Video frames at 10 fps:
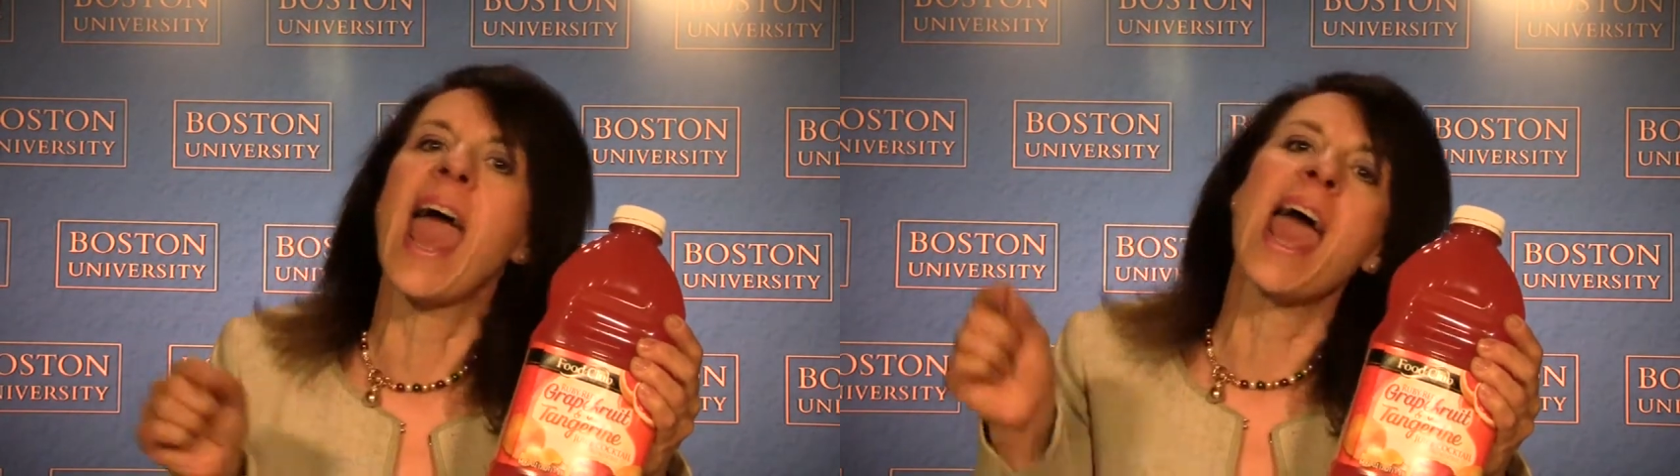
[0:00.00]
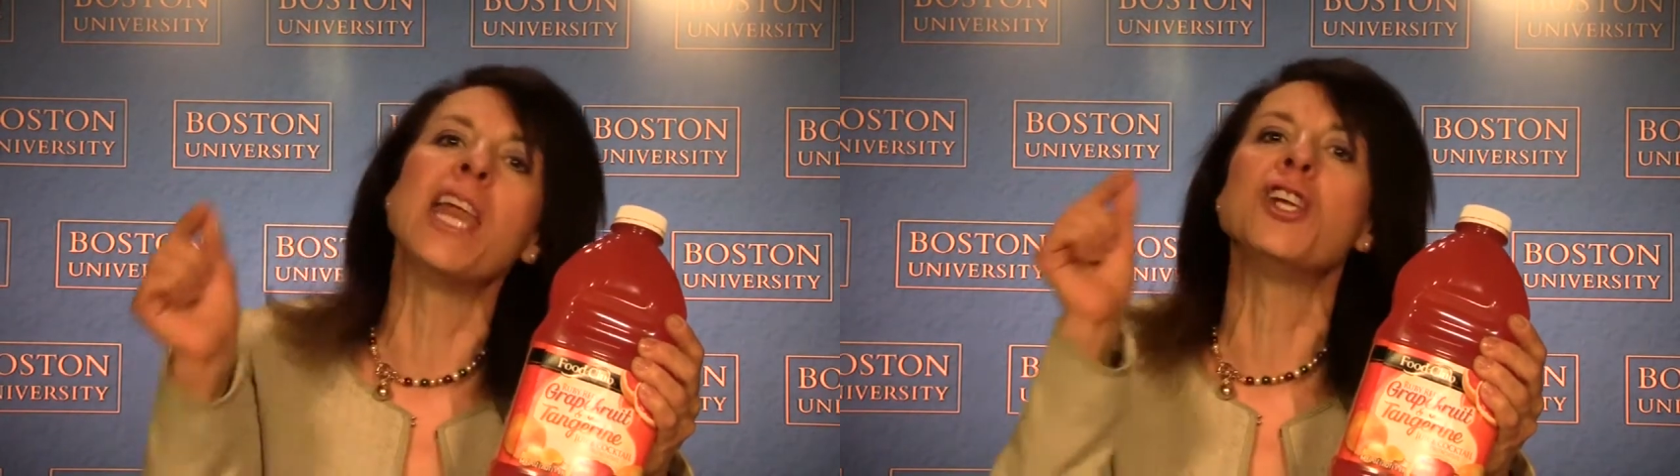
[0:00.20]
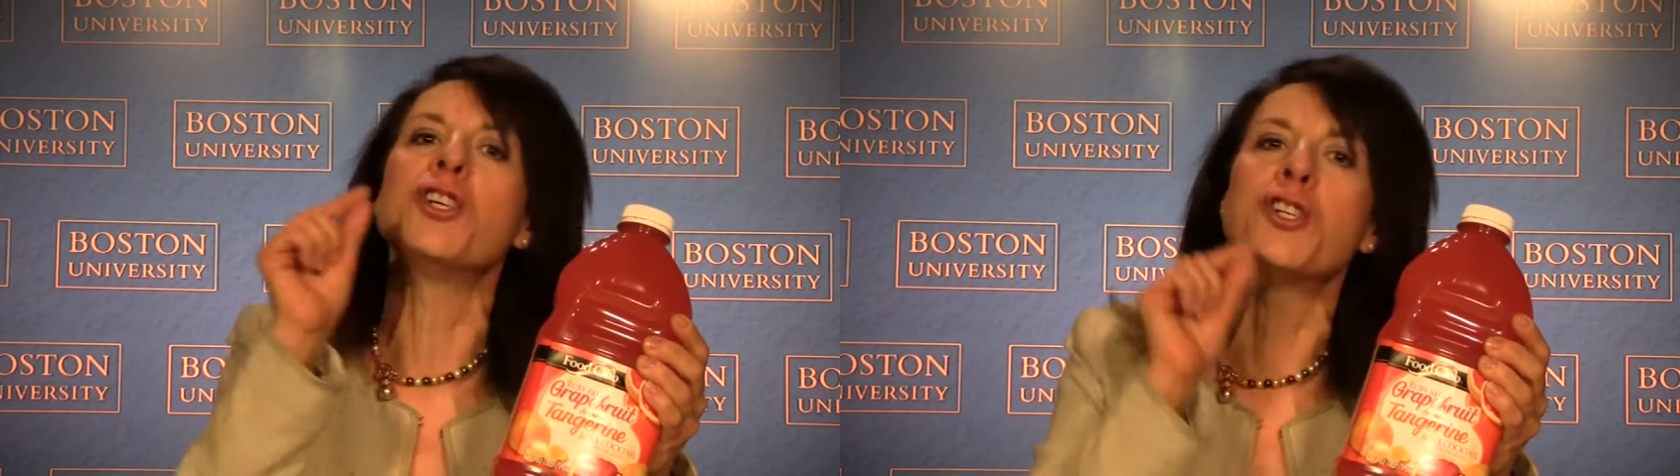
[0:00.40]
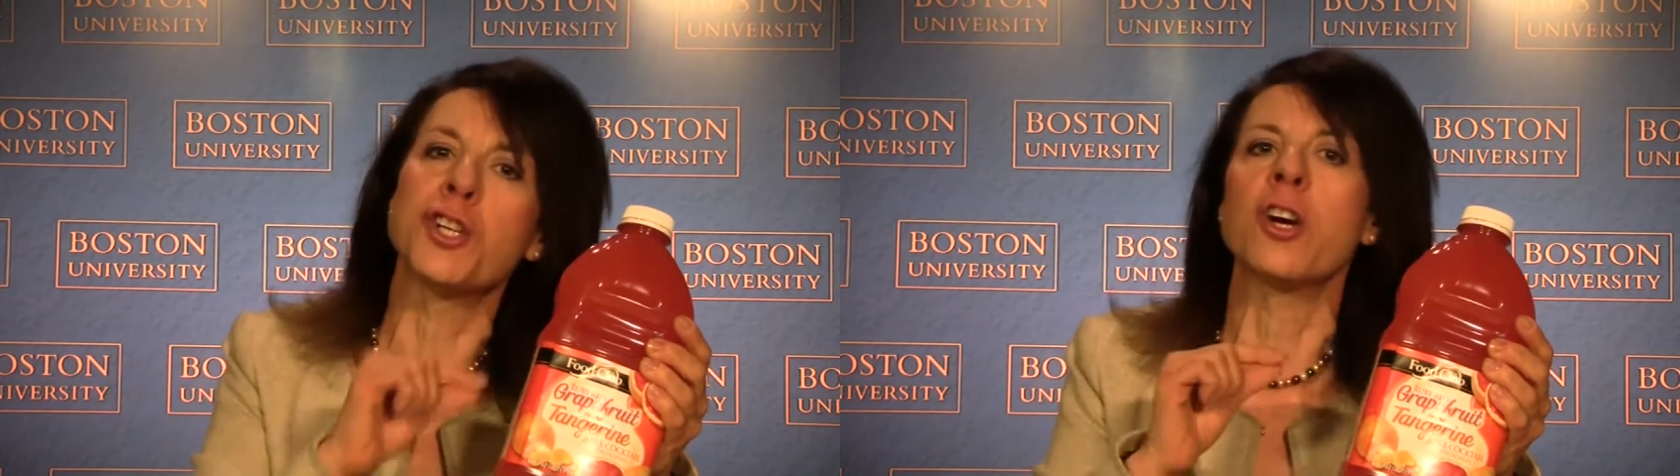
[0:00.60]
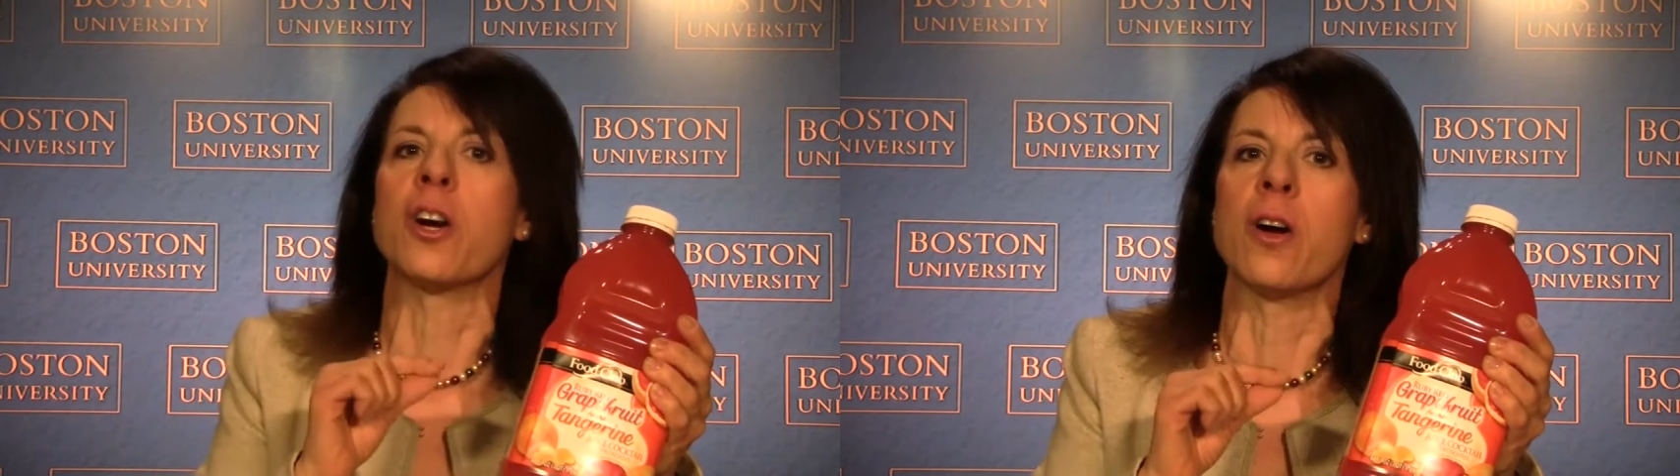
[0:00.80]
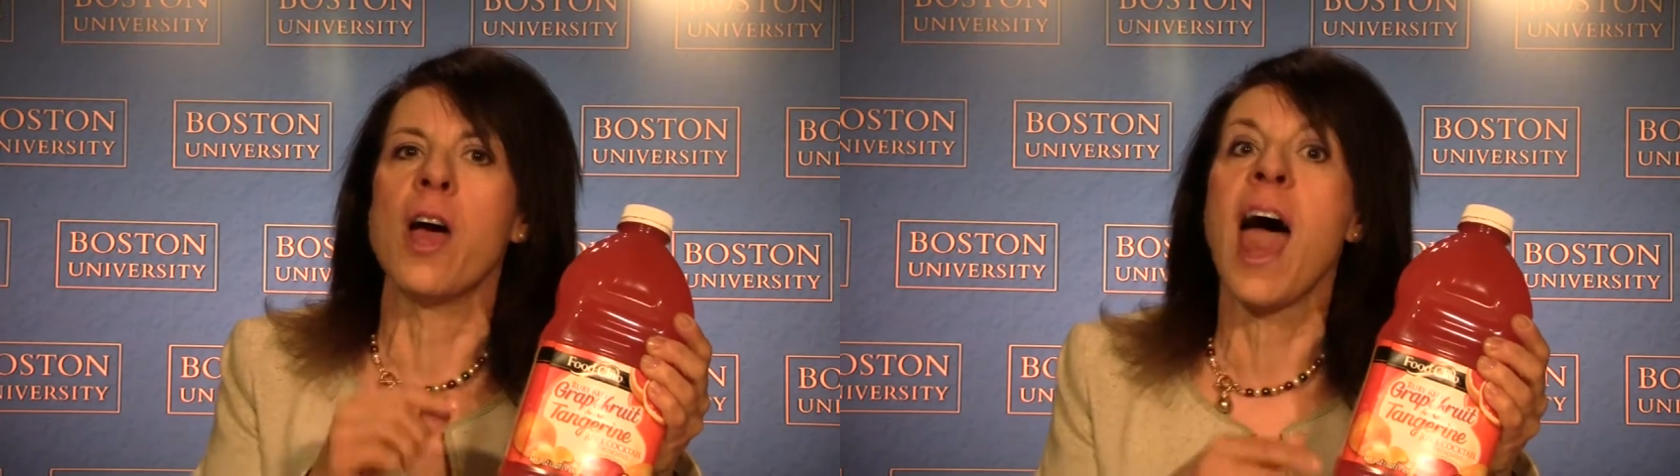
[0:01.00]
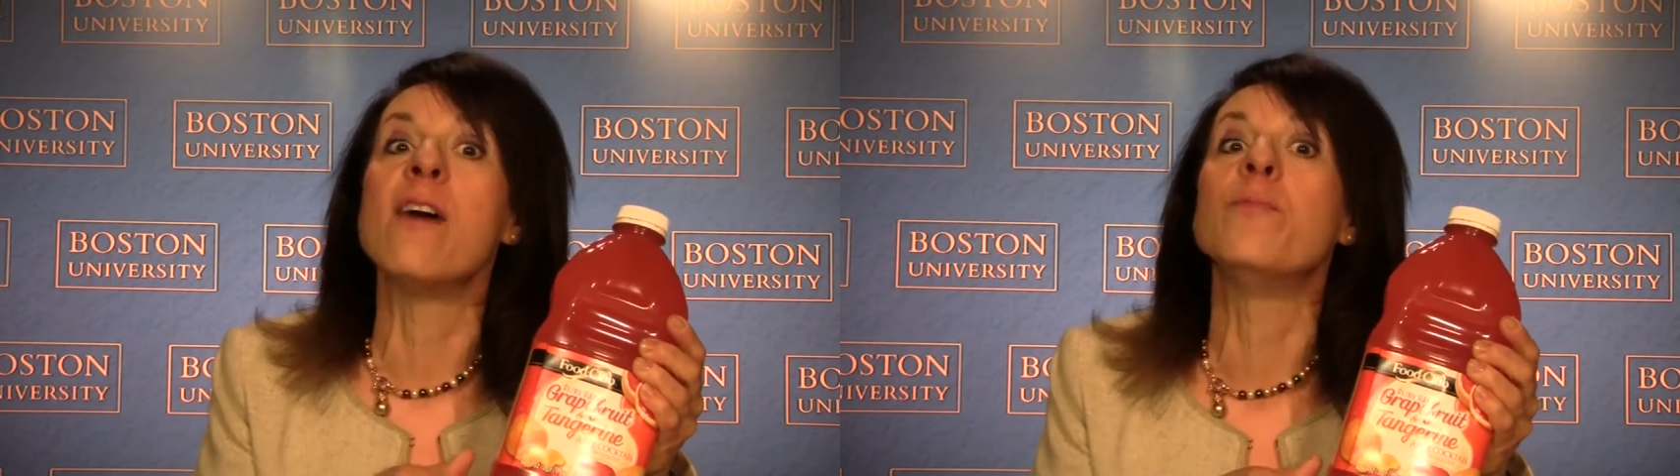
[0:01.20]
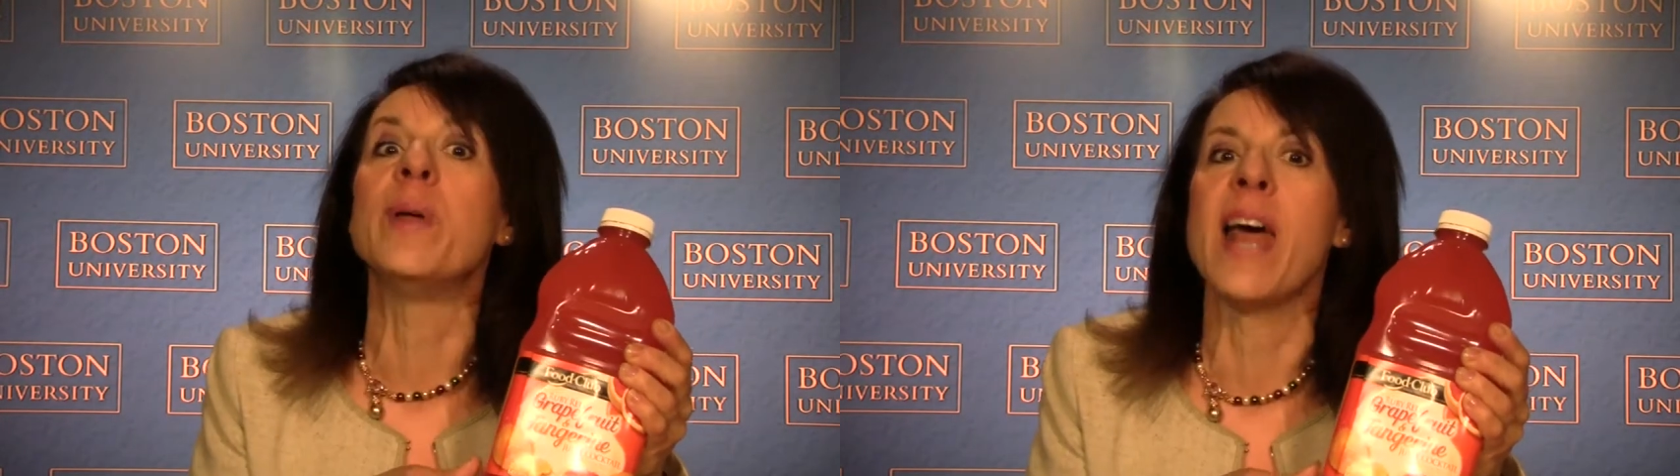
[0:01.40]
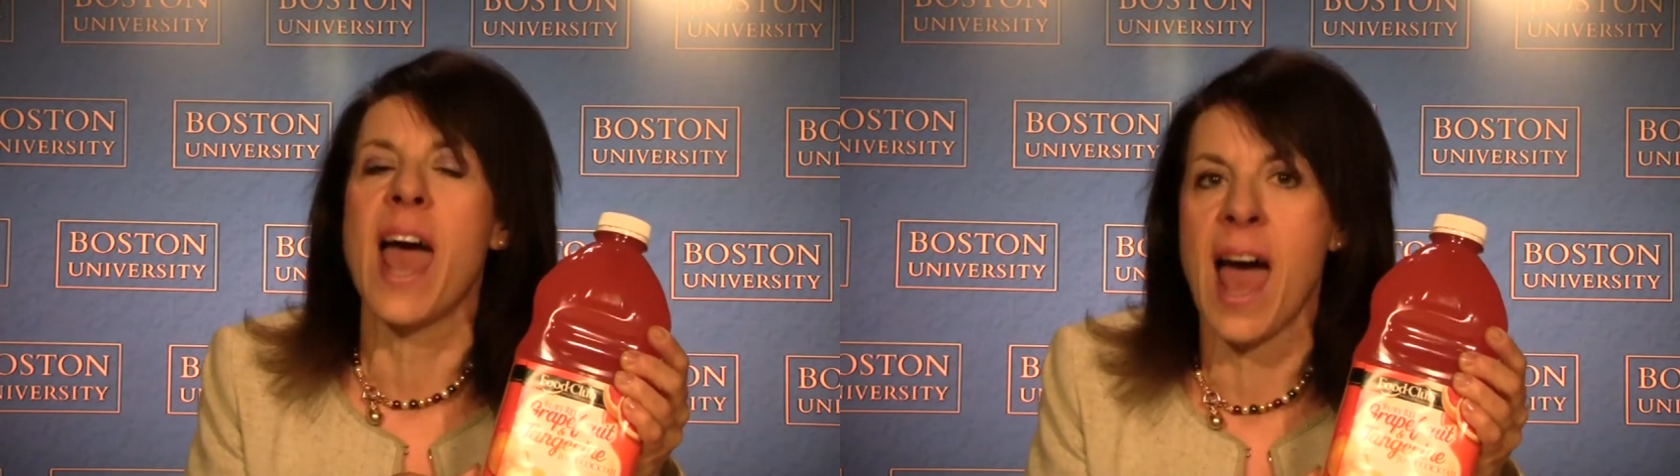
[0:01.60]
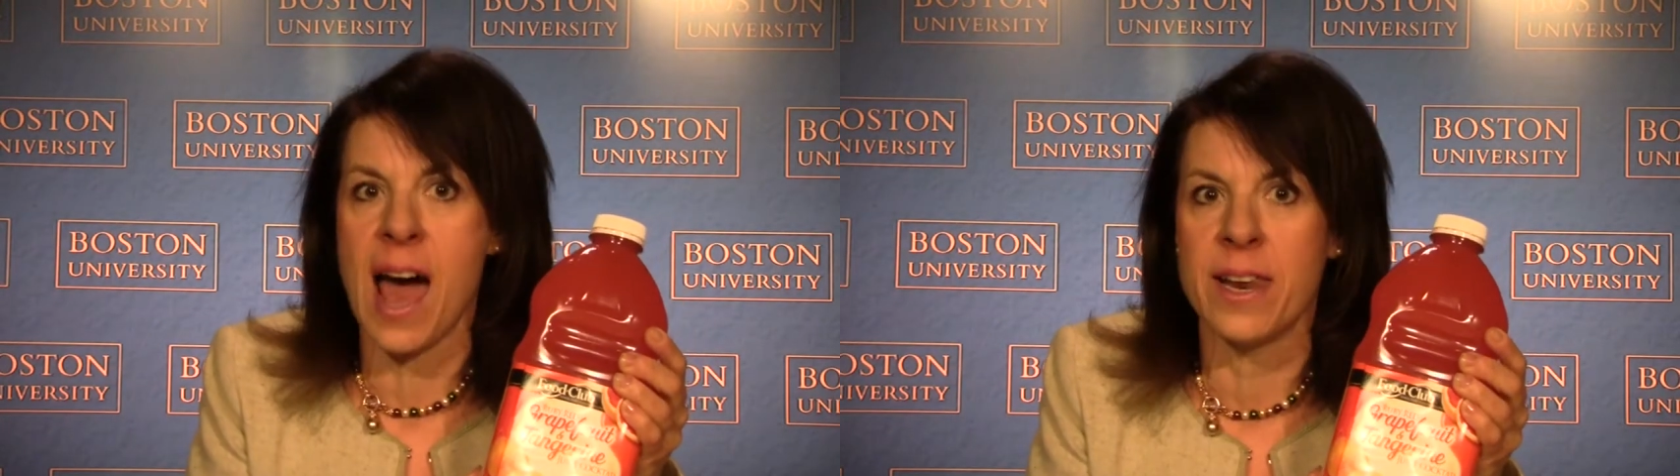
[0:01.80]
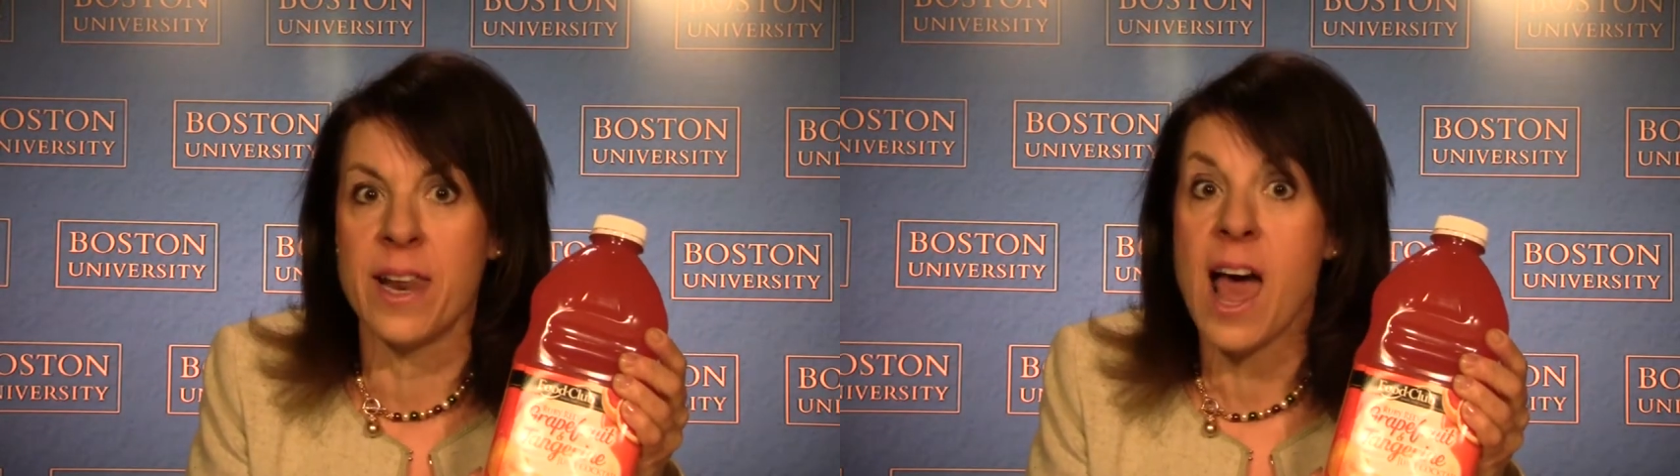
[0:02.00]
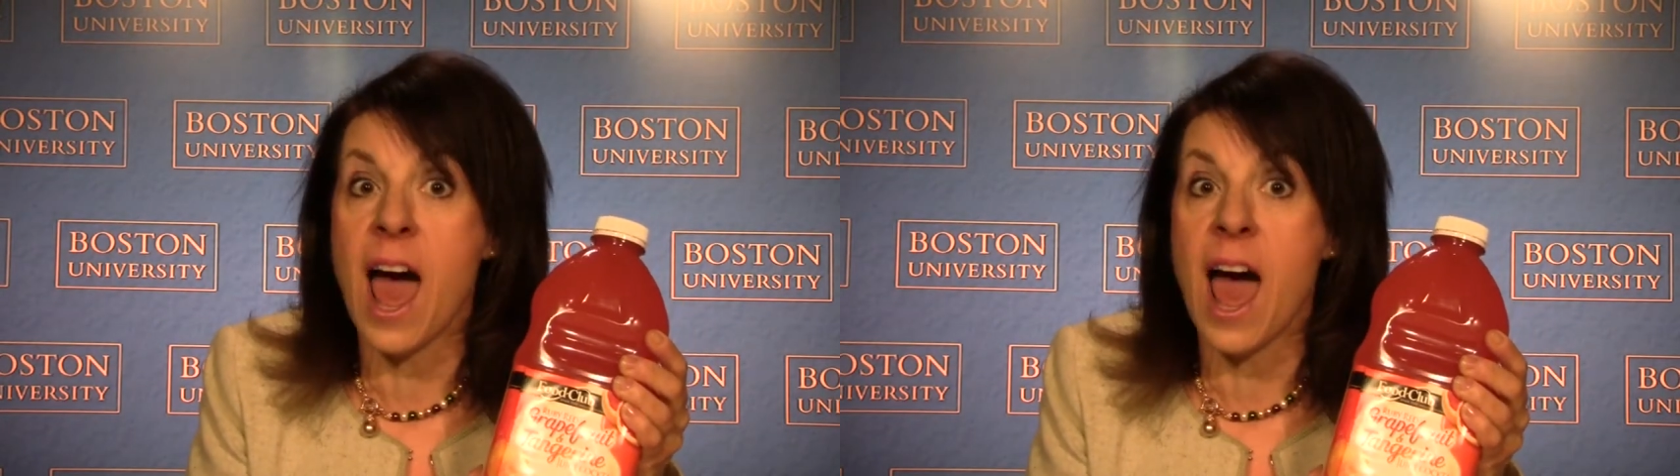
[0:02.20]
added sugar have been added,